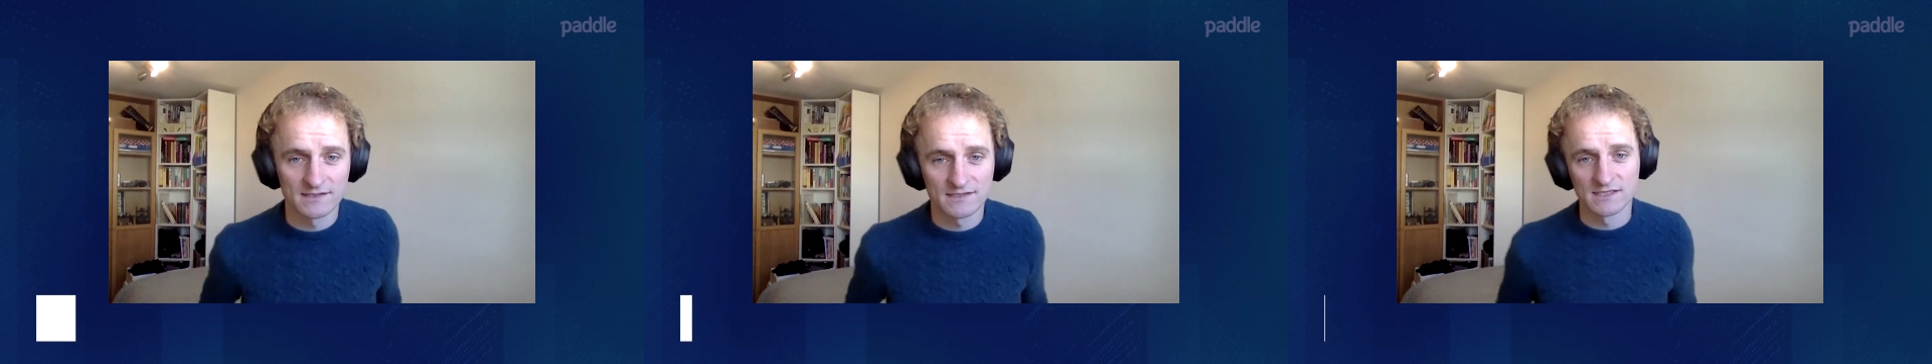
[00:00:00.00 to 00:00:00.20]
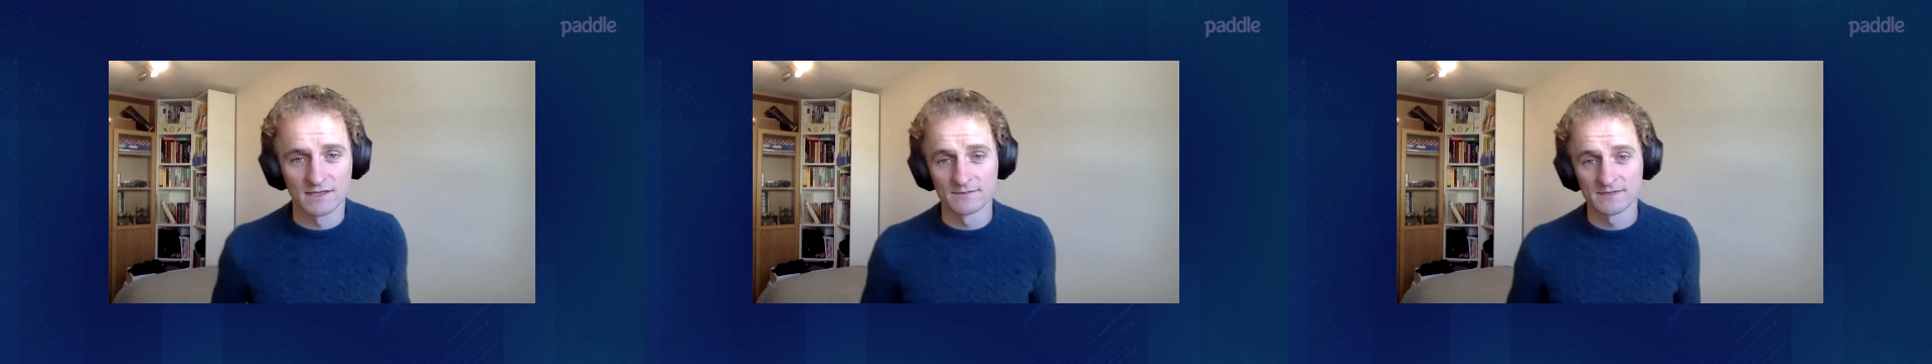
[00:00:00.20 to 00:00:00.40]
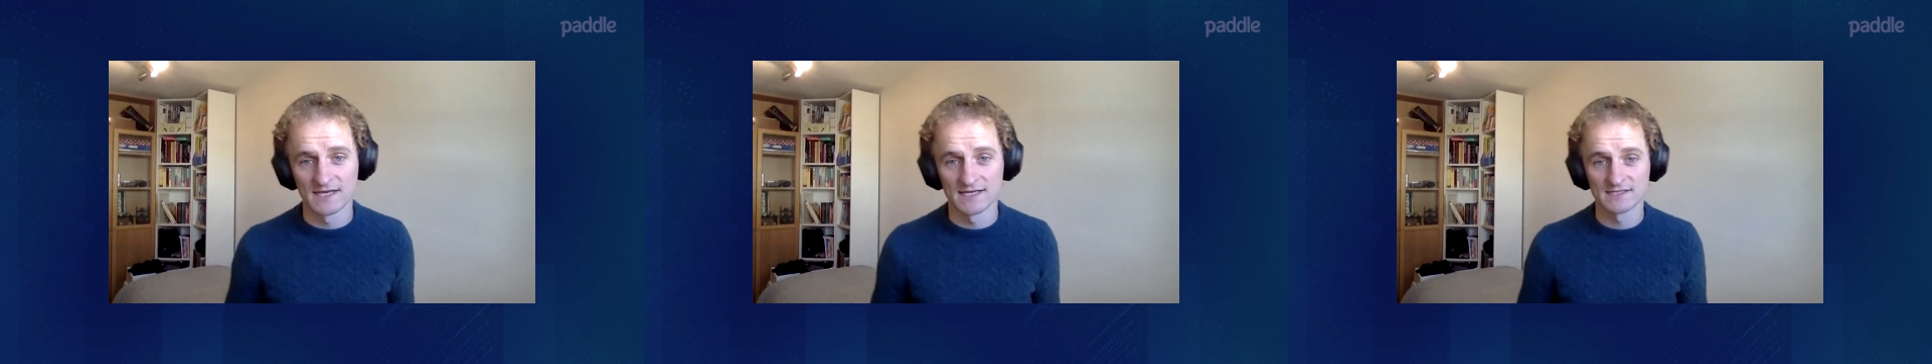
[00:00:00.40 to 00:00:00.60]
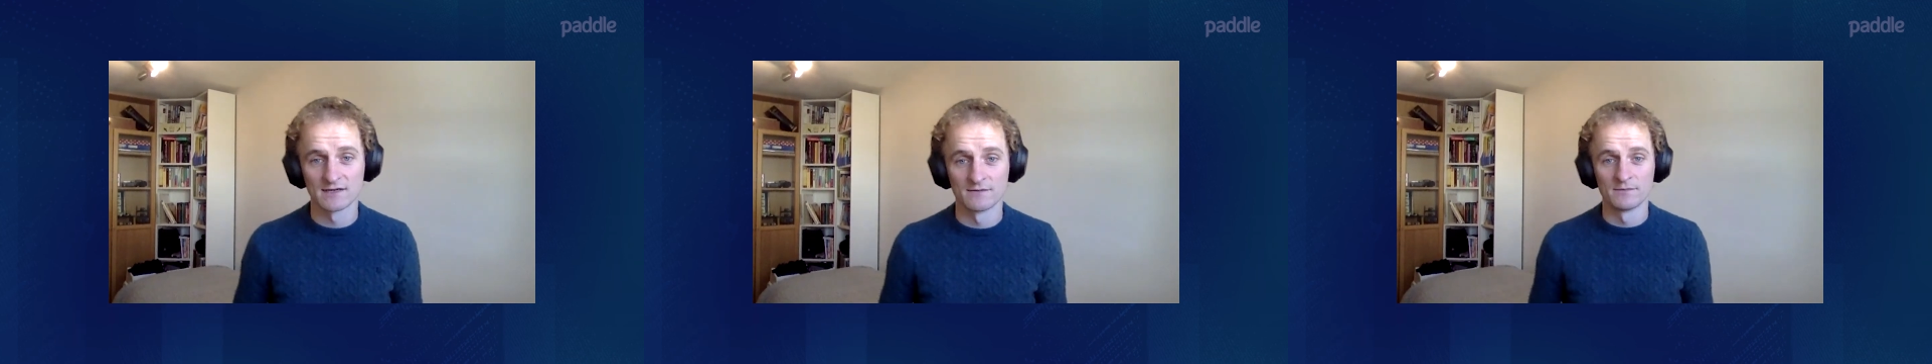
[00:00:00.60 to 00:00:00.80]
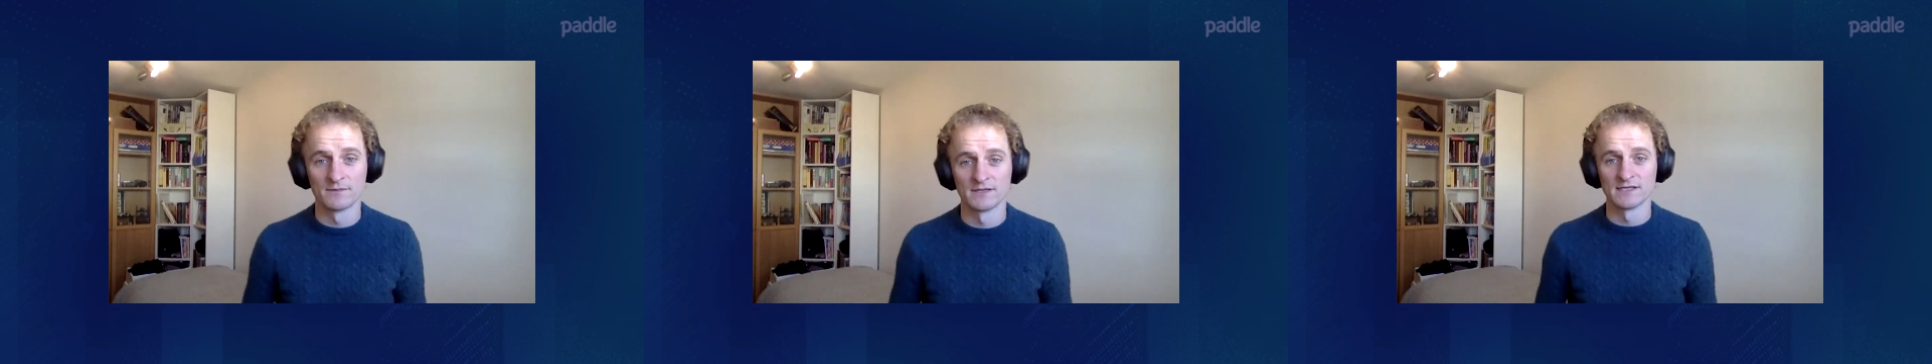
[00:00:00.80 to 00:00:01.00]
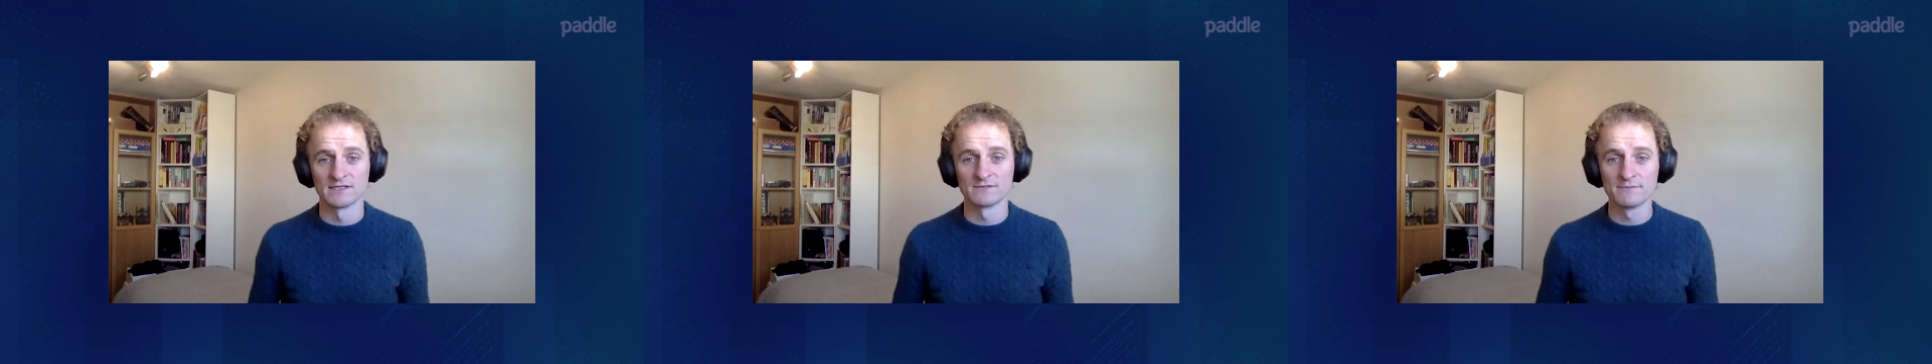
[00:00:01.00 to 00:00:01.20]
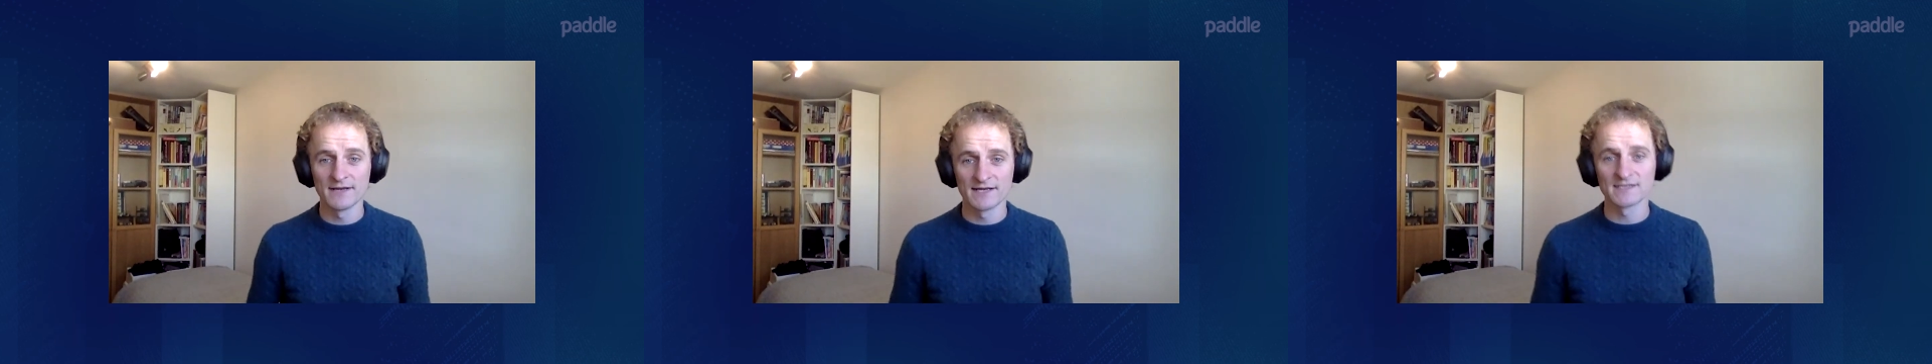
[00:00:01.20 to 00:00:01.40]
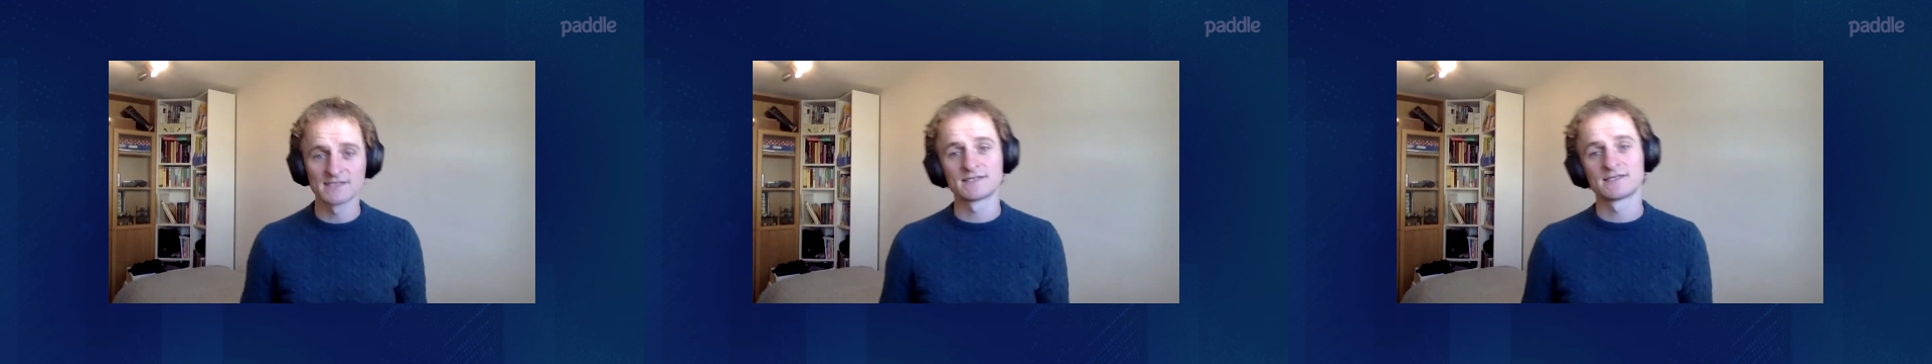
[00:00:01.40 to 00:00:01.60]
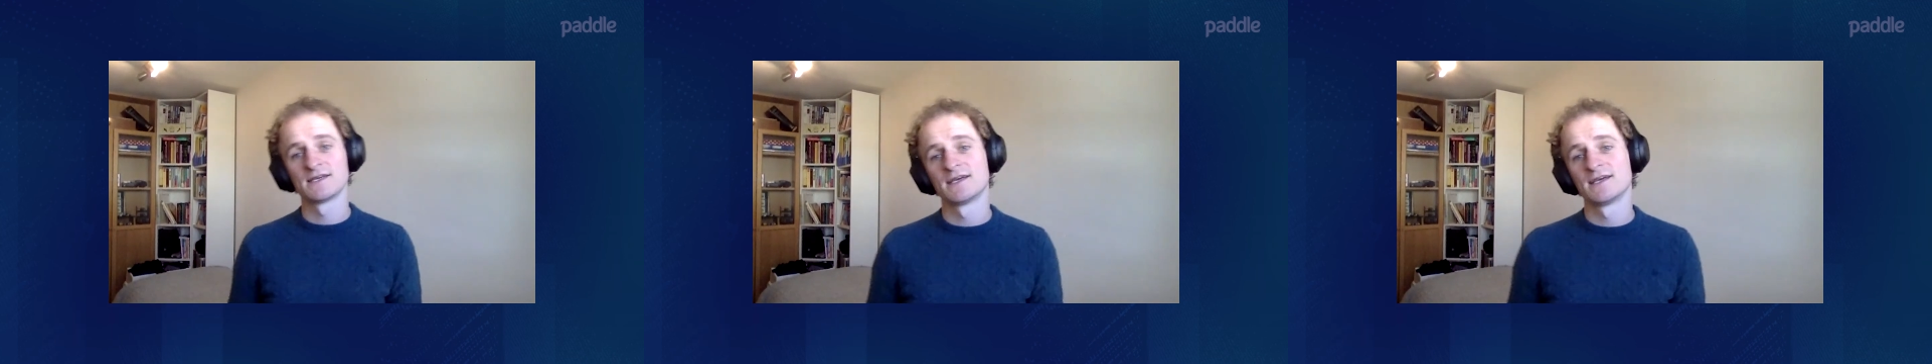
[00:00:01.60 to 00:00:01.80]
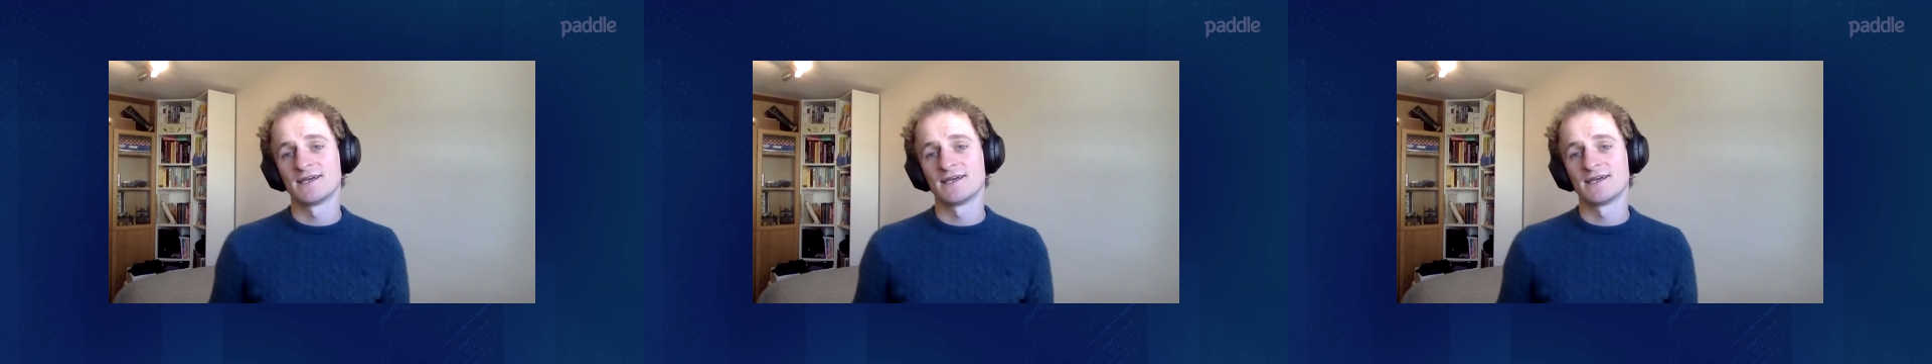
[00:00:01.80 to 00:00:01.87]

that some SaaS companies miss